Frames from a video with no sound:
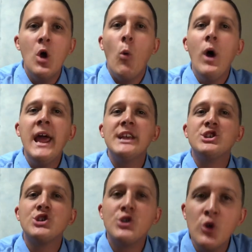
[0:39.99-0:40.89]
What a
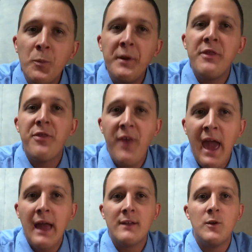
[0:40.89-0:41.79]
stupid
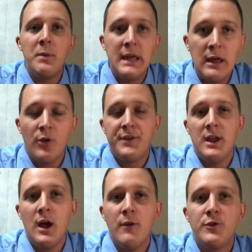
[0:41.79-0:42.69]
thing to be
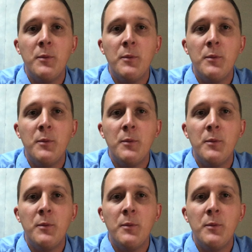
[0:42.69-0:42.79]
guilty of.